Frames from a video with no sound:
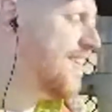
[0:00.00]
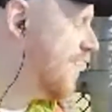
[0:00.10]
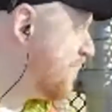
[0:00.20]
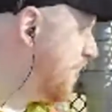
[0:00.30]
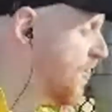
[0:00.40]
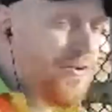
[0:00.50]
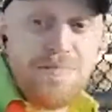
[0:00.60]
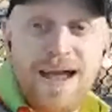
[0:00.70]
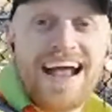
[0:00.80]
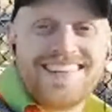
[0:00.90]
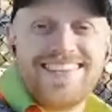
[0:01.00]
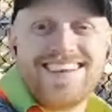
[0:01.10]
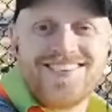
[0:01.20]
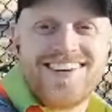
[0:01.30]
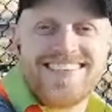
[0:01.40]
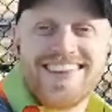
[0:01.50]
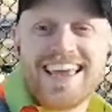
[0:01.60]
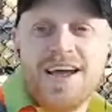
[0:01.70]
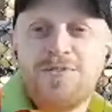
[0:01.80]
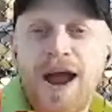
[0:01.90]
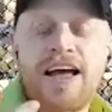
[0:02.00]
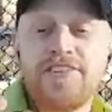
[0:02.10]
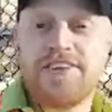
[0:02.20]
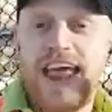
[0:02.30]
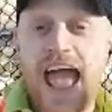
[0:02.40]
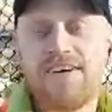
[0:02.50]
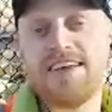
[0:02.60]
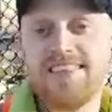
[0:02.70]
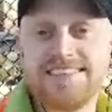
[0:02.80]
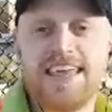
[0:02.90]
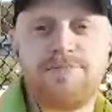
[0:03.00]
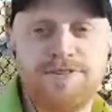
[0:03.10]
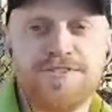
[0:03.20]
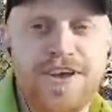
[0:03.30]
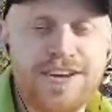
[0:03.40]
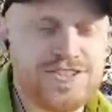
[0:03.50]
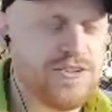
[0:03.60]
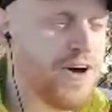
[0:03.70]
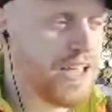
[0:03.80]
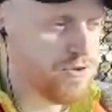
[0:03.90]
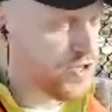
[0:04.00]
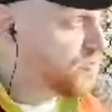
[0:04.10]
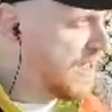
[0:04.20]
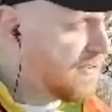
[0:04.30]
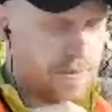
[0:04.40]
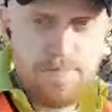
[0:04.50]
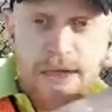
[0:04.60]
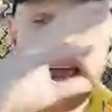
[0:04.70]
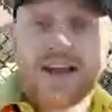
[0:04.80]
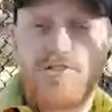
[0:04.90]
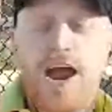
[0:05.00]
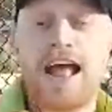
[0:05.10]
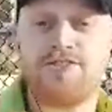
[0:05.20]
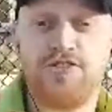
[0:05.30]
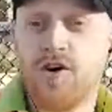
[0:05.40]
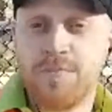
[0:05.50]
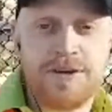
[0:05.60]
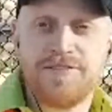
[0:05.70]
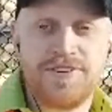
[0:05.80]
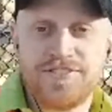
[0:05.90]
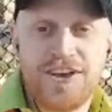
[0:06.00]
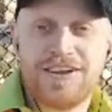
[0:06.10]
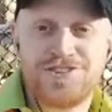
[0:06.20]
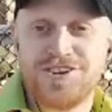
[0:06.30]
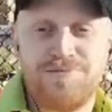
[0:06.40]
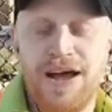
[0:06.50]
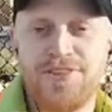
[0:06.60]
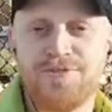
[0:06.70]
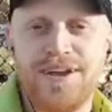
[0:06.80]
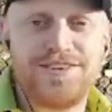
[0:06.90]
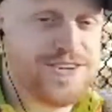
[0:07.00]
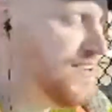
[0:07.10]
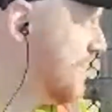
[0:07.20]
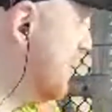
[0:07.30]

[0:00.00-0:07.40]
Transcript: And so we're back to this where it's like rather than having the deep discussion of like, should we have a big transformative discussion about the region?